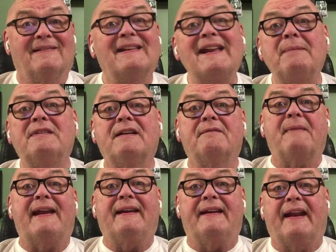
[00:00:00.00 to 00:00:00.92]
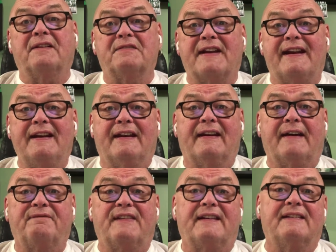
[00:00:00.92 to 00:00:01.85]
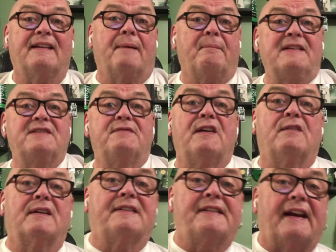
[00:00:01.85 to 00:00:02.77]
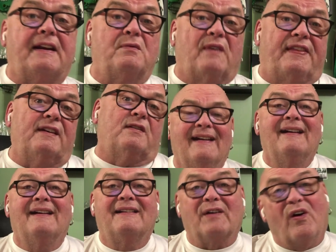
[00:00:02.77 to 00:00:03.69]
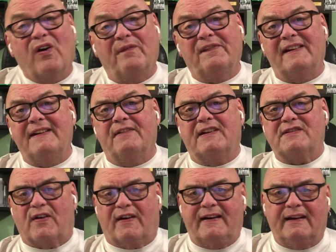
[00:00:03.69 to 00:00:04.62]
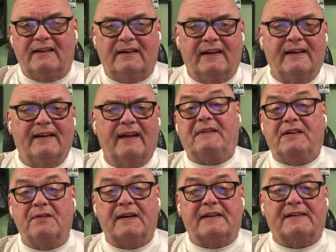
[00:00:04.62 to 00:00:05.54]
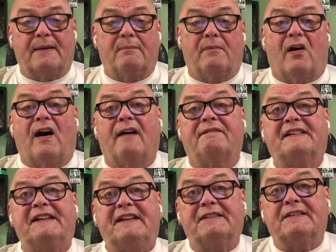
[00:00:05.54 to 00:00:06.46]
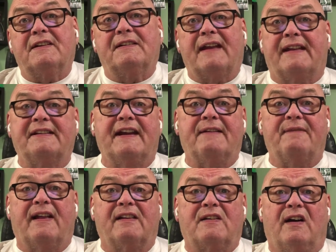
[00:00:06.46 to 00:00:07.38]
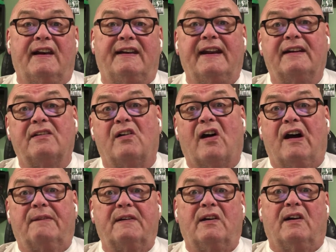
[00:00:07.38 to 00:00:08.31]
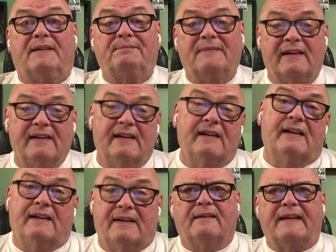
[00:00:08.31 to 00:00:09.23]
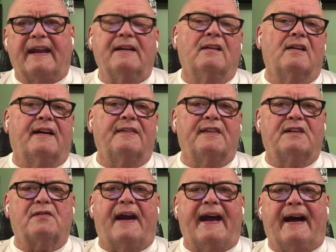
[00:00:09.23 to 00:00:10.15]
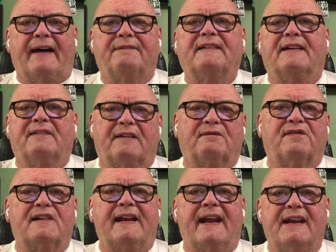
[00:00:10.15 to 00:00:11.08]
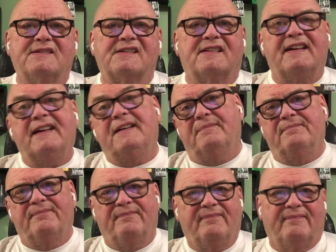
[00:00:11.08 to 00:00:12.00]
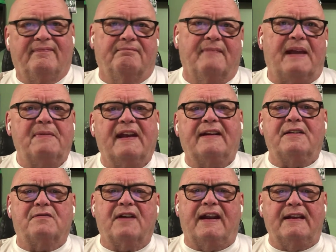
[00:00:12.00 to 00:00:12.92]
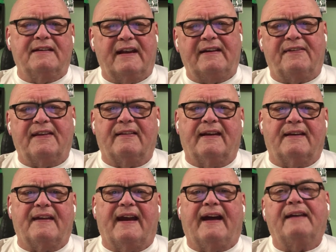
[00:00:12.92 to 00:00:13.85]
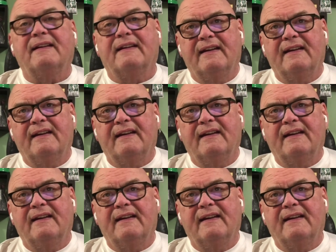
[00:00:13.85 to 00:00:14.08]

seem to have made it entertaining enough that a bunch of you are sticking with it. So hopefully you've enjoyed it. Be doing some off-season CFL content off and on, taking a look at the draft and at free agency, maybe any trades, anything like that.